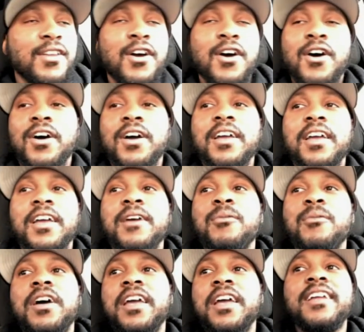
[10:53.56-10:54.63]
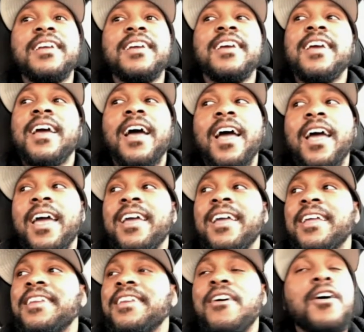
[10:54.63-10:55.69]
No, it, it was it
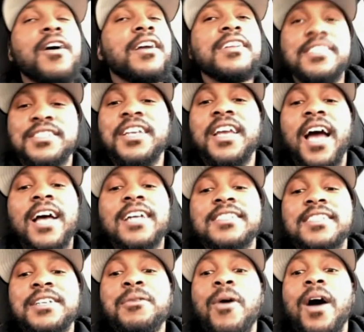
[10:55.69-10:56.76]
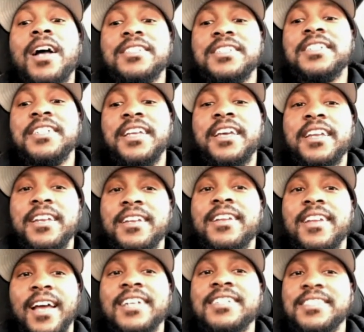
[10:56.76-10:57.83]
Hey, no, she. I see why she did it.
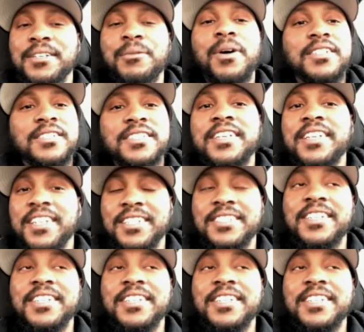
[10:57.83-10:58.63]
I mm-hmm. see why she mm-hmm. did it.